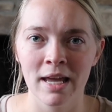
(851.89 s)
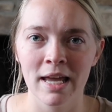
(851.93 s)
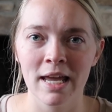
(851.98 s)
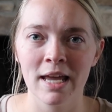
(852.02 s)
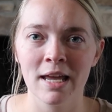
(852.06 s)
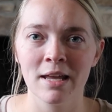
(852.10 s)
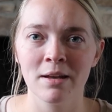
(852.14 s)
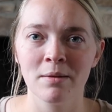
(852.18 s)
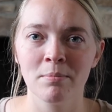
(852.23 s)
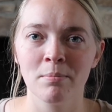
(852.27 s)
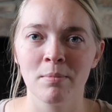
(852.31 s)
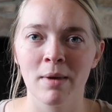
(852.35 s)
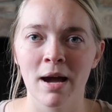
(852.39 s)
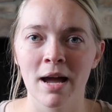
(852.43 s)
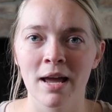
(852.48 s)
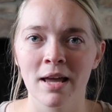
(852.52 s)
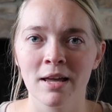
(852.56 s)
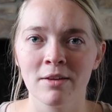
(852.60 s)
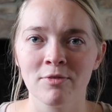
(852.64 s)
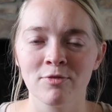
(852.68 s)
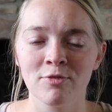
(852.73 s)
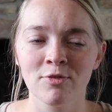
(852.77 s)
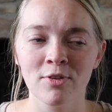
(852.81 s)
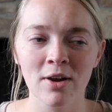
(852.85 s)
in
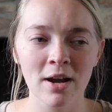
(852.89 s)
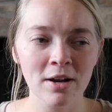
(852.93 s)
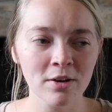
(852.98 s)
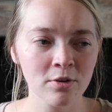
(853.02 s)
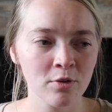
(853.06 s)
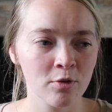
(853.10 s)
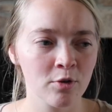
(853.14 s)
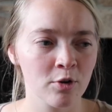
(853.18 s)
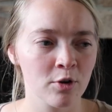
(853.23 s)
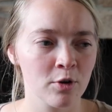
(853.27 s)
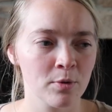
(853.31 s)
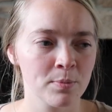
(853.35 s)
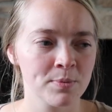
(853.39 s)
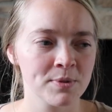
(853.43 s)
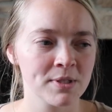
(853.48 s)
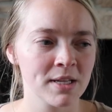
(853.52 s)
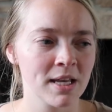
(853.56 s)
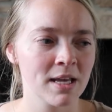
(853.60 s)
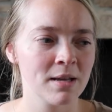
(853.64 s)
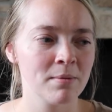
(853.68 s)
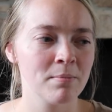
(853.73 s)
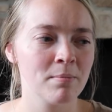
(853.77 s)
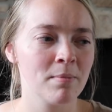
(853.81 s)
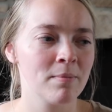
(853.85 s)
my friend groups,
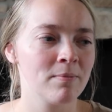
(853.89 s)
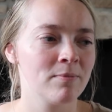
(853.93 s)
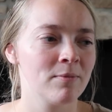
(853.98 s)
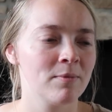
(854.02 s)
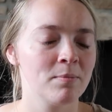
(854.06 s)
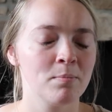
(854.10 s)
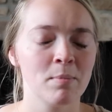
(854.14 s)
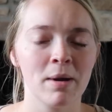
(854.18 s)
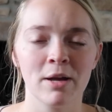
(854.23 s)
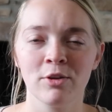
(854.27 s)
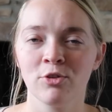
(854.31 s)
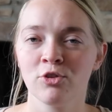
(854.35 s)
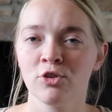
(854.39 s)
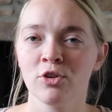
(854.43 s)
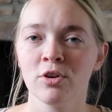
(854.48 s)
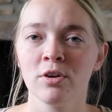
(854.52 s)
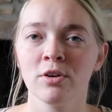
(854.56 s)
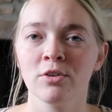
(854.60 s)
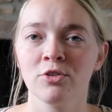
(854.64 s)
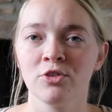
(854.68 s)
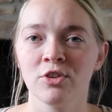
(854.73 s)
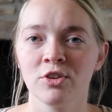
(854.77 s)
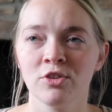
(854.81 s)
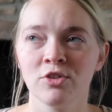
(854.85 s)
in my
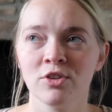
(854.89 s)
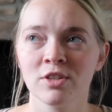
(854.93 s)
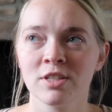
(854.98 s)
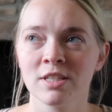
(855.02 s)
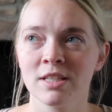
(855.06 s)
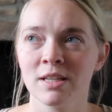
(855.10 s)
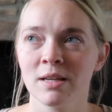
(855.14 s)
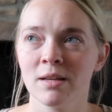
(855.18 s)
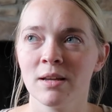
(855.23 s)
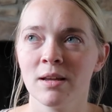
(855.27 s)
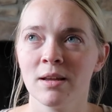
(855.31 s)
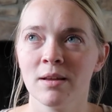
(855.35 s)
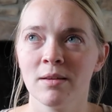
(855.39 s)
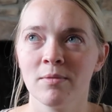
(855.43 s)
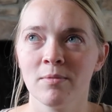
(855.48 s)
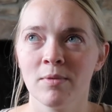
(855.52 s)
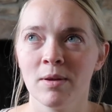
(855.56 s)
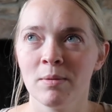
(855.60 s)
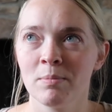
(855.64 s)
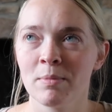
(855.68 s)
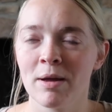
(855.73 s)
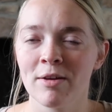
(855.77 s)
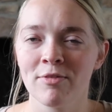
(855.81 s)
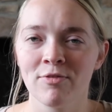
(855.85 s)
church, and just
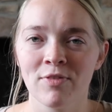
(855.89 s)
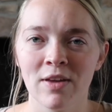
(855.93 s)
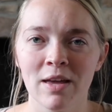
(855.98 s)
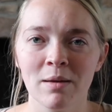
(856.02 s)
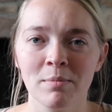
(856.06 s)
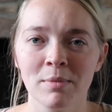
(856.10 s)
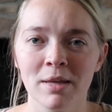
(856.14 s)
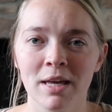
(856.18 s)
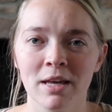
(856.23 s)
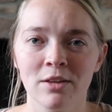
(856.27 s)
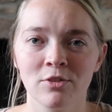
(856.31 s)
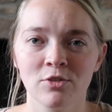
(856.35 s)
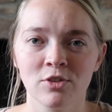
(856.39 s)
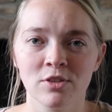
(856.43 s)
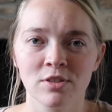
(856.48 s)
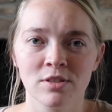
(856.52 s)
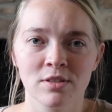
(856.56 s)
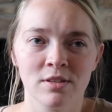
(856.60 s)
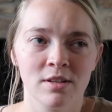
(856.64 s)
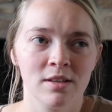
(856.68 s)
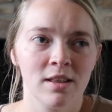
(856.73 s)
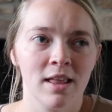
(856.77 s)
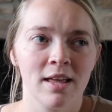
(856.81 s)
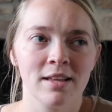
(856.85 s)
in my family and
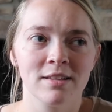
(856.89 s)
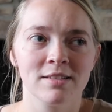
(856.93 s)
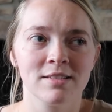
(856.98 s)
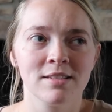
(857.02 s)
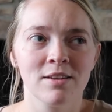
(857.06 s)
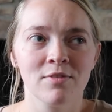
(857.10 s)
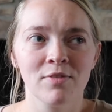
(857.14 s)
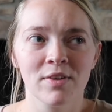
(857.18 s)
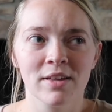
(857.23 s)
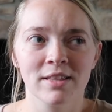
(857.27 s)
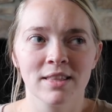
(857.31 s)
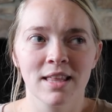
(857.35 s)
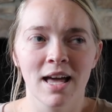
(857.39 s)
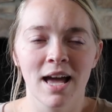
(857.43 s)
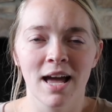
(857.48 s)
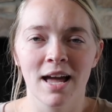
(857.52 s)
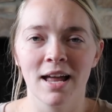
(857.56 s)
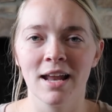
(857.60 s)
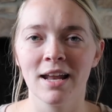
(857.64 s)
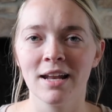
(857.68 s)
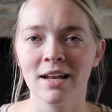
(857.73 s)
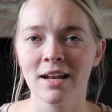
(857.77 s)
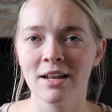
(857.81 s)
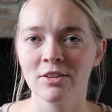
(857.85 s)
just like stuff like
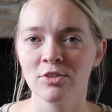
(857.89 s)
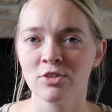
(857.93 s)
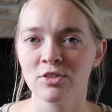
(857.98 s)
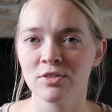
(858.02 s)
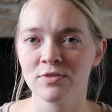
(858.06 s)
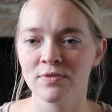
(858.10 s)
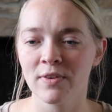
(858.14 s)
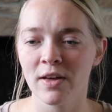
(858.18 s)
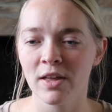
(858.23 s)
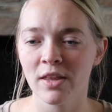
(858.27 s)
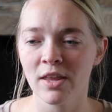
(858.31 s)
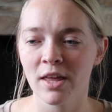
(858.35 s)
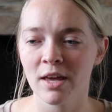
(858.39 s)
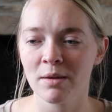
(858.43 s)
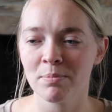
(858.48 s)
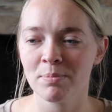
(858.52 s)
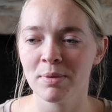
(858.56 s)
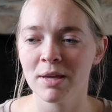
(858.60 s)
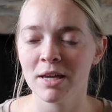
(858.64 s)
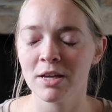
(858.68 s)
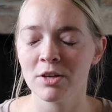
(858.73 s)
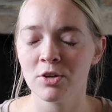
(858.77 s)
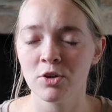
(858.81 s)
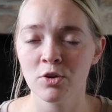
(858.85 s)
that and it just felt like
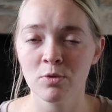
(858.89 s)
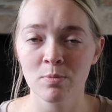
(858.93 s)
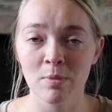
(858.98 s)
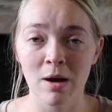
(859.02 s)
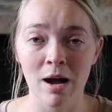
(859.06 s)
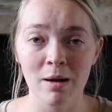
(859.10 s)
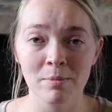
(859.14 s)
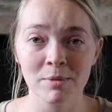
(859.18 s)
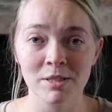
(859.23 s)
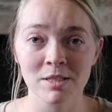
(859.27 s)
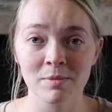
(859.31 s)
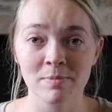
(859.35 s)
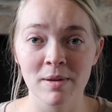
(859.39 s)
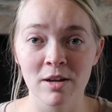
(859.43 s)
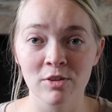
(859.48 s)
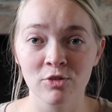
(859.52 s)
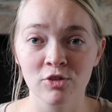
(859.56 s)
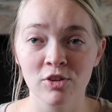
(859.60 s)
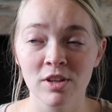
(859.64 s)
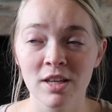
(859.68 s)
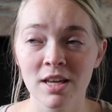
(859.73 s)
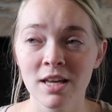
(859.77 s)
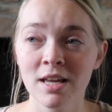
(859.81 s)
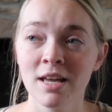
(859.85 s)
being a new mom
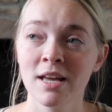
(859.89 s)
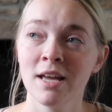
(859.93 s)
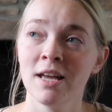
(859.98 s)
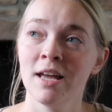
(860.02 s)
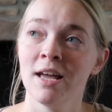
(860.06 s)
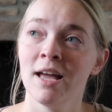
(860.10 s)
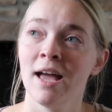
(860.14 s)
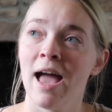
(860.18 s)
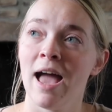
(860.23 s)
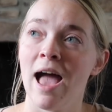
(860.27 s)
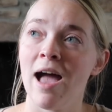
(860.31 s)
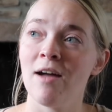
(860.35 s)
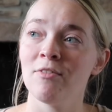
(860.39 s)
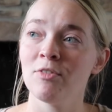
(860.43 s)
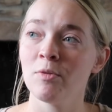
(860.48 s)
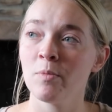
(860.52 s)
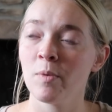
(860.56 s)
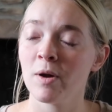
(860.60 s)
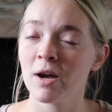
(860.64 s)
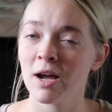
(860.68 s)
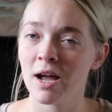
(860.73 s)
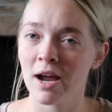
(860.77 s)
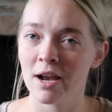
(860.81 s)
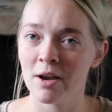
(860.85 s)
especially
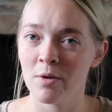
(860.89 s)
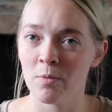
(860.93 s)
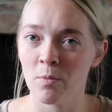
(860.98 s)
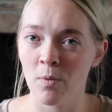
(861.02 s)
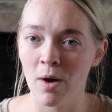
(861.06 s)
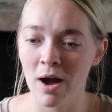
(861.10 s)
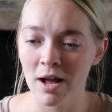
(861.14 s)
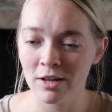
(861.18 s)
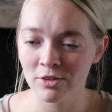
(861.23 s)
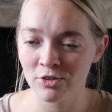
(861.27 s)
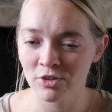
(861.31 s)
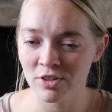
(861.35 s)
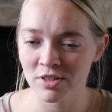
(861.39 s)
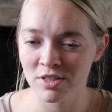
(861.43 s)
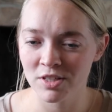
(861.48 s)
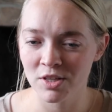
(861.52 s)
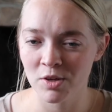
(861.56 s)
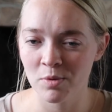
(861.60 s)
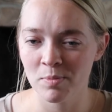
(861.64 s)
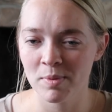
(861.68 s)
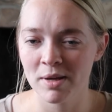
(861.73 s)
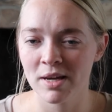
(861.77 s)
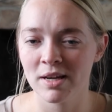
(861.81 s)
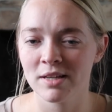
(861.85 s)
everyone kind of watches
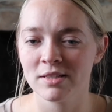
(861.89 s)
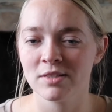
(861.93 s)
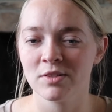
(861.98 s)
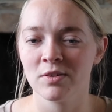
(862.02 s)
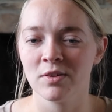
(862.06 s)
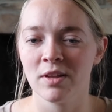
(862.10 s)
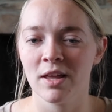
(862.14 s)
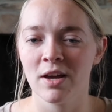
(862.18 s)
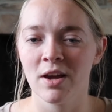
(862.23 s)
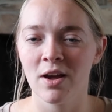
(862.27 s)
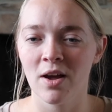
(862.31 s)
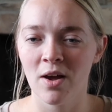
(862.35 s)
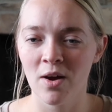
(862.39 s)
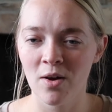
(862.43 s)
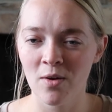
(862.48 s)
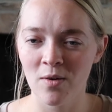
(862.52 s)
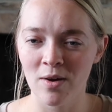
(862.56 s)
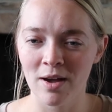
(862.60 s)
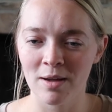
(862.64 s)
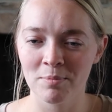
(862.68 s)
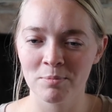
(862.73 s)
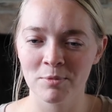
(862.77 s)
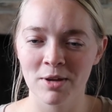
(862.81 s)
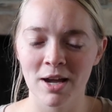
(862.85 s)
you because they're like oh
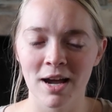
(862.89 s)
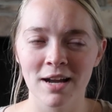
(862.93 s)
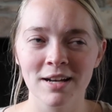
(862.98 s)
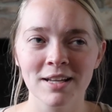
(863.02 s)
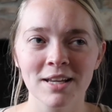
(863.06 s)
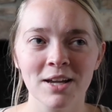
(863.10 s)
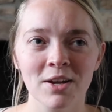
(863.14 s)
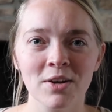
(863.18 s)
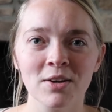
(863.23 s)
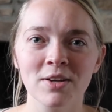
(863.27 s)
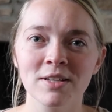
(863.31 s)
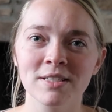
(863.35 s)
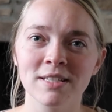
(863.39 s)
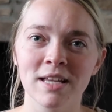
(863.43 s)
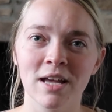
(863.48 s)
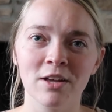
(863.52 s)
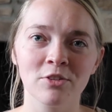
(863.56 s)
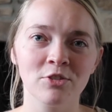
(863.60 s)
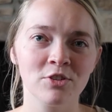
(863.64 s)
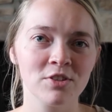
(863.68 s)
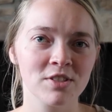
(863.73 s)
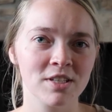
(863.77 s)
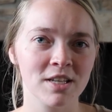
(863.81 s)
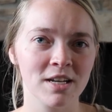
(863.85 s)
i'm kind of curious how
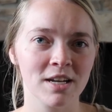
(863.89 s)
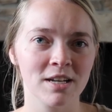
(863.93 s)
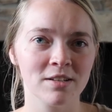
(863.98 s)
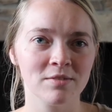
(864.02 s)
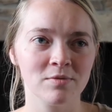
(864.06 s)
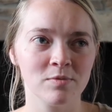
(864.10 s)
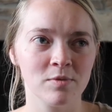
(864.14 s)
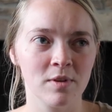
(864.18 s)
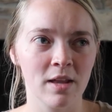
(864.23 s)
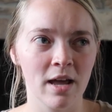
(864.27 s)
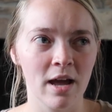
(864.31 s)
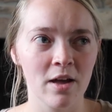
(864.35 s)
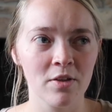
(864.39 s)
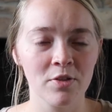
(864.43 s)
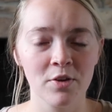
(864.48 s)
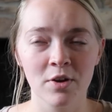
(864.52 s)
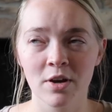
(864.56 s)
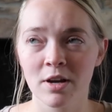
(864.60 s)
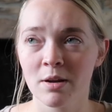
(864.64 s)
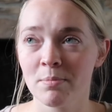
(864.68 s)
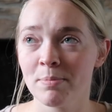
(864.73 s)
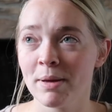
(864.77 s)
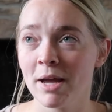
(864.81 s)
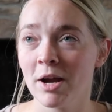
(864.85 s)
she's gonna how they're
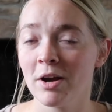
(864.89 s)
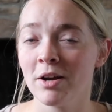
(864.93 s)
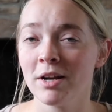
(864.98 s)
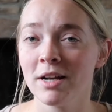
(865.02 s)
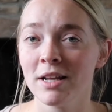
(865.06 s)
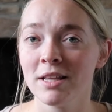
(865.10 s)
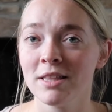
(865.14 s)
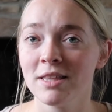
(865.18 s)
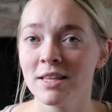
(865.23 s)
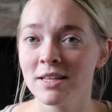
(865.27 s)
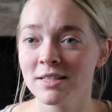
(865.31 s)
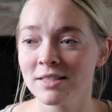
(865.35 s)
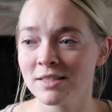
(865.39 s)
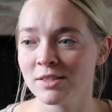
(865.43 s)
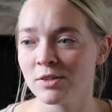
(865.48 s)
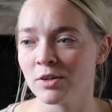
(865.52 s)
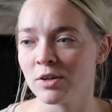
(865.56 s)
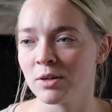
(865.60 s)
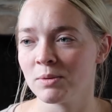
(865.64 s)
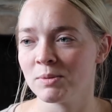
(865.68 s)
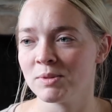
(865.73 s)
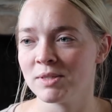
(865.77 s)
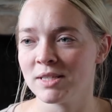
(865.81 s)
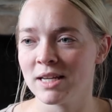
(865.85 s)
gonna parent in this
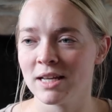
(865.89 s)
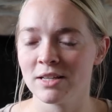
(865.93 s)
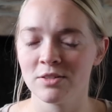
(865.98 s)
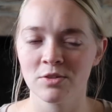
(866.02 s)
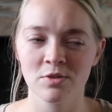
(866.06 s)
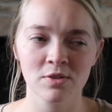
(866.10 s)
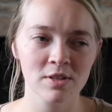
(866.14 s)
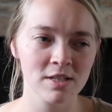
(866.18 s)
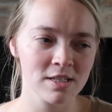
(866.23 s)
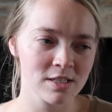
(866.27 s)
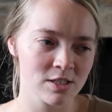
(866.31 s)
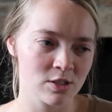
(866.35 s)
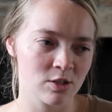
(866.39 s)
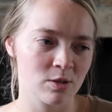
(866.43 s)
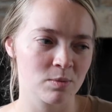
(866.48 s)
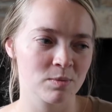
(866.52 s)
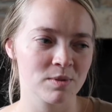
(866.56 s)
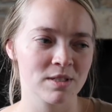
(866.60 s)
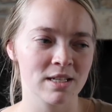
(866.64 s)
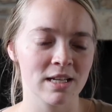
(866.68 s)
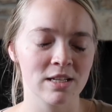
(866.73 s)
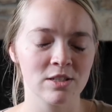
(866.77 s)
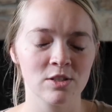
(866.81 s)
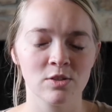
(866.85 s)
circumstance or this
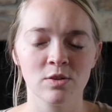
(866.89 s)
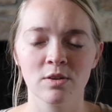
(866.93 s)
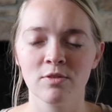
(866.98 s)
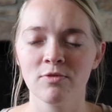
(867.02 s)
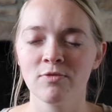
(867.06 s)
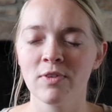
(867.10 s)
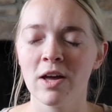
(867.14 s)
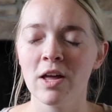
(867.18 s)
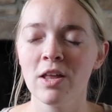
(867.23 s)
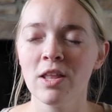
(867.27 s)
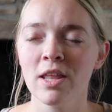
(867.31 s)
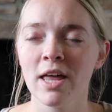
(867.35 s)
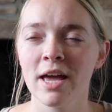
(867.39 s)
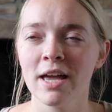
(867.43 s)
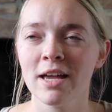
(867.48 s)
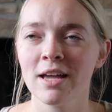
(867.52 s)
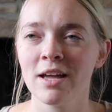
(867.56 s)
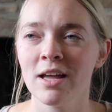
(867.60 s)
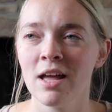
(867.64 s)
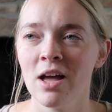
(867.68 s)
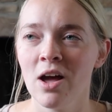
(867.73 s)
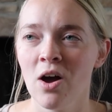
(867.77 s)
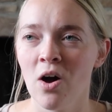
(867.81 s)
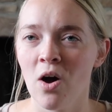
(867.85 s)
circumstance so it felt
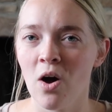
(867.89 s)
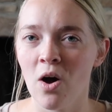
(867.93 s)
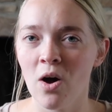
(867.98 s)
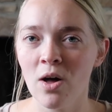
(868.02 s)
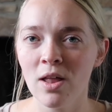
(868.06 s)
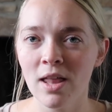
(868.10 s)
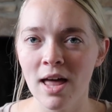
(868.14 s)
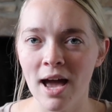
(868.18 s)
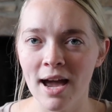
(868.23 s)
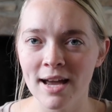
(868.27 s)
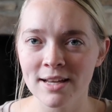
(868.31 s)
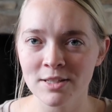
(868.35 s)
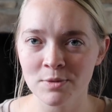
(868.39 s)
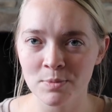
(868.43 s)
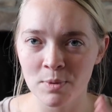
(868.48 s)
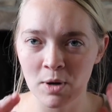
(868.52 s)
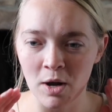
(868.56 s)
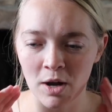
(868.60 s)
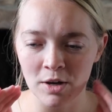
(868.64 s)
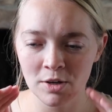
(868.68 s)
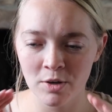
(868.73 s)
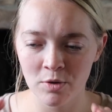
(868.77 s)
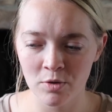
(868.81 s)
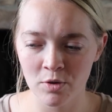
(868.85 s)
like all eyes were
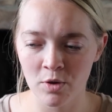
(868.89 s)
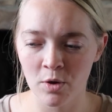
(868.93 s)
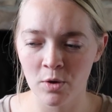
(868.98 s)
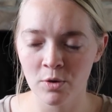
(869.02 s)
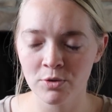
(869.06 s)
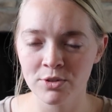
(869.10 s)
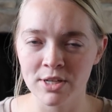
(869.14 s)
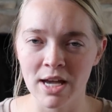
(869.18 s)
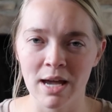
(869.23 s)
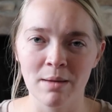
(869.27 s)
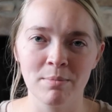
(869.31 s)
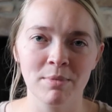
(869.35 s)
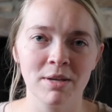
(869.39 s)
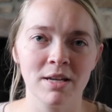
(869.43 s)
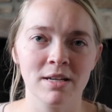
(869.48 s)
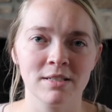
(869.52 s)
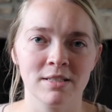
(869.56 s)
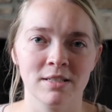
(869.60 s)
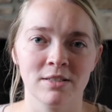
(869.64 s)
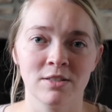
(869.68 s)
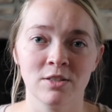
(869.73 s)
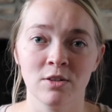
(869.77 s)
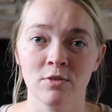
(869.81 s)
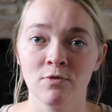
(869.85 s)
on you the whole time
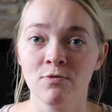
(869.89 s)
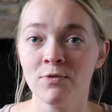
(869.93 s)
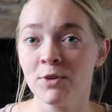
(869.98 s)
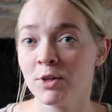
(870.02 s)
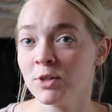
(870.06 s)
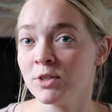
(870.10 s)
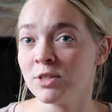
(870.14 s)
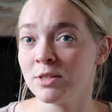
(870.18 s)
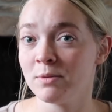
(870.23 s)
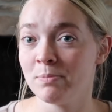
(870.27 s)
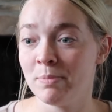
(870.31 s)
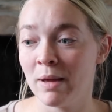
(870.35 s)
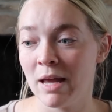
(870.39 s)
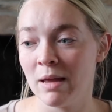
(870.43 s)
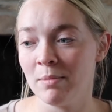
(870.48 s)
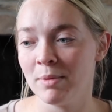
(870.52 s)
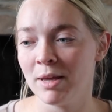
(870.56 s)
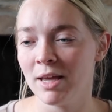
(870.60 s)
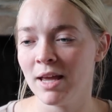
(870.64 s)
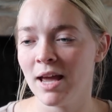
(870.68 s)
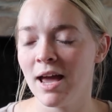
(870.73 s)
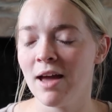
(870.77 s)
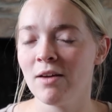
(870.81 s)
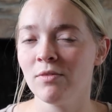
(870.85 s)
because it's your first
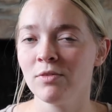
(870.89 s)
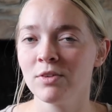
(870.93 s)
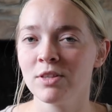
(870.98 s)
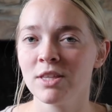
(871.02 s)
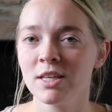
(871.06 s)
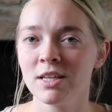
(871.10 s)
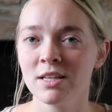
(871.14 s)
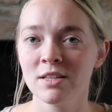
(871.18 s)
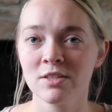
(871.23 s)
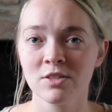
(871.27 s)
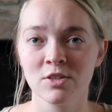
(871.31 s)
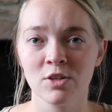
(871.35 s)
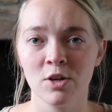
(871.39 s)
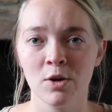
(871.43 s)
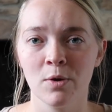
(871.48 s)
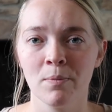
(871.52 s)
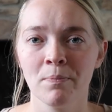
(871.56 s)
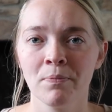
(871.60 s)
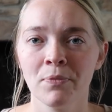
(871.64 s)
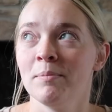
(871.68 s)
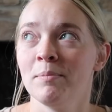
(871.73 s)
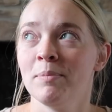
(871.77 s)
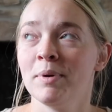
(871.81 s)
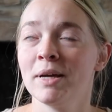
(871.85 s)
baby everything is
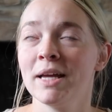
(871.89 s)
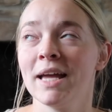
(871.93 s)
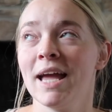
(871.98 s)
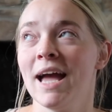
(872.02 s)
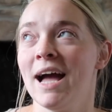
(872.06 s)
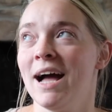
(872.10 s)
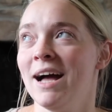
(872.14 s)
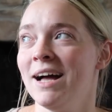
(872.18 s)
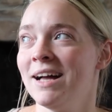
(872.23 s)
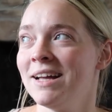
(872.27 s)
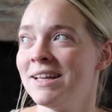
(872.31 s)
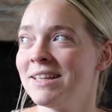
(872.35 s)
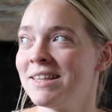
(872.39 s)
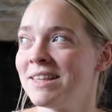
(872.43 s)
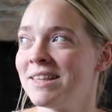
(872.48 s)
new but yeah